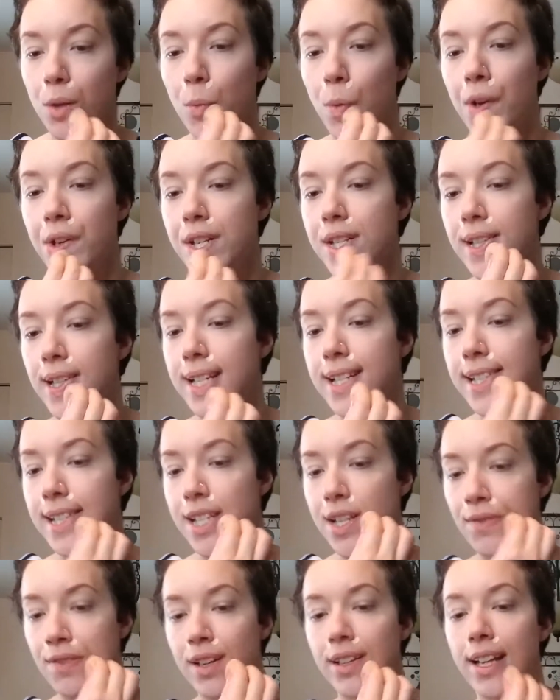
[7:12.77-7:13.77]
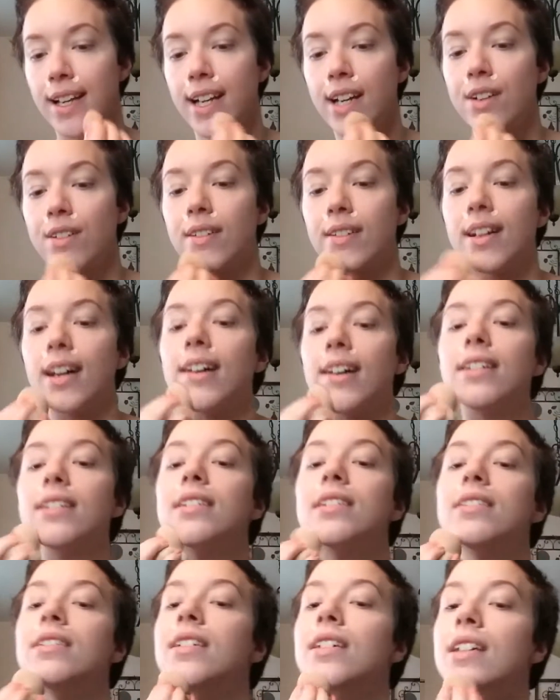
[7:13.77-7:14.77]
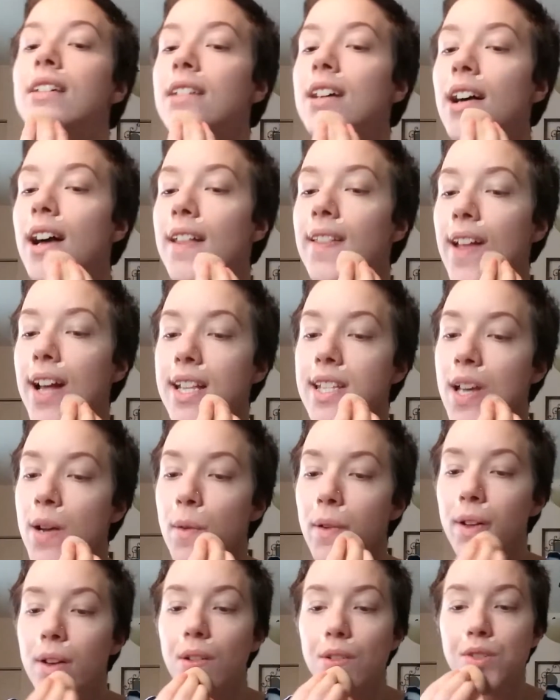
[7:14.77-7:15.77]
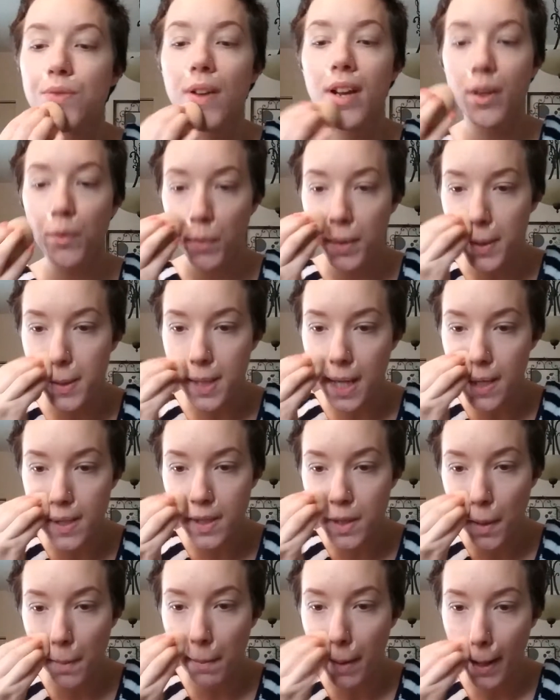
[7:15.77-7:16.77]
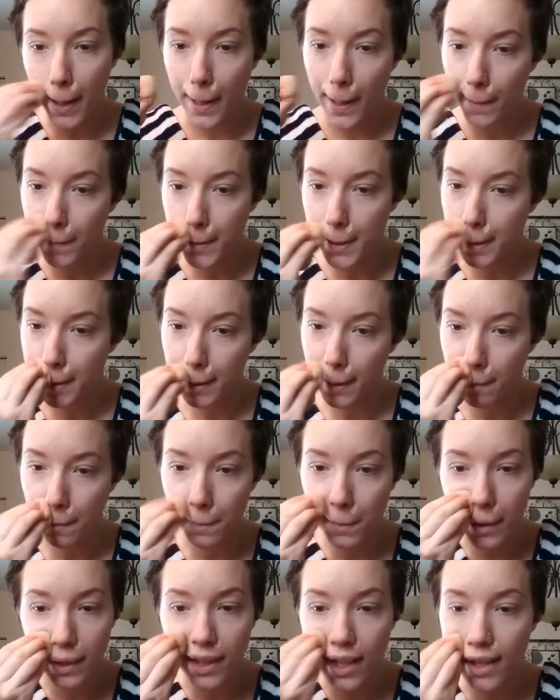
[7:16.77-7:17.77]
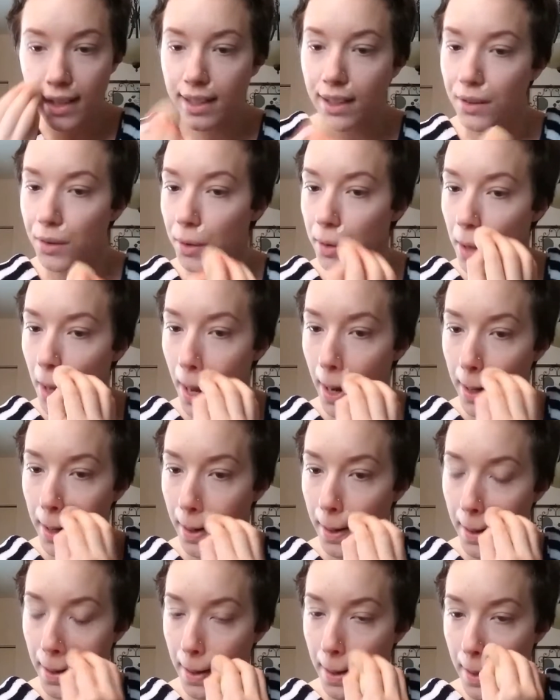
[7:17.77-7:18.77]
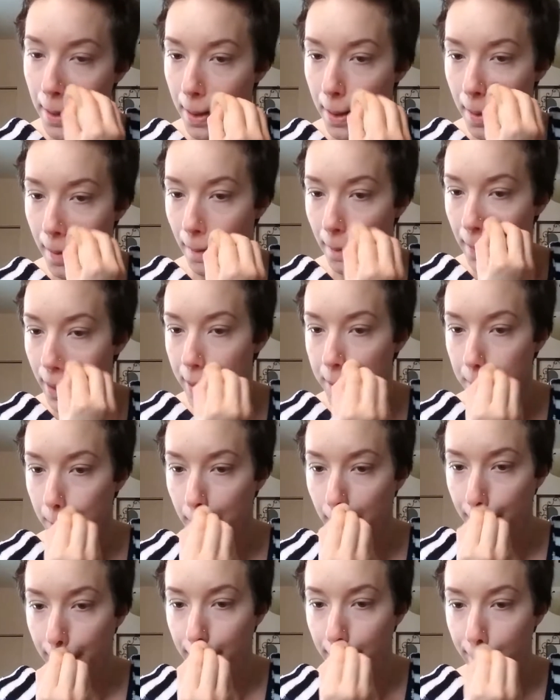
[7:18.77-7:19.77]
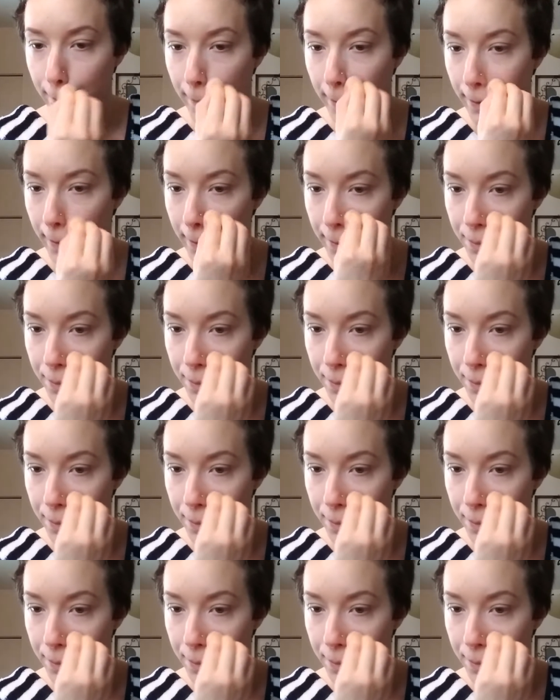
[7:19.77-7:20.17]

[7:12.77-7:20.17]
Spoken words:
We're just gonna see if I like it or not. That's how it goes, right? We test our makeup to see if we like it or not. That's what I'm doing.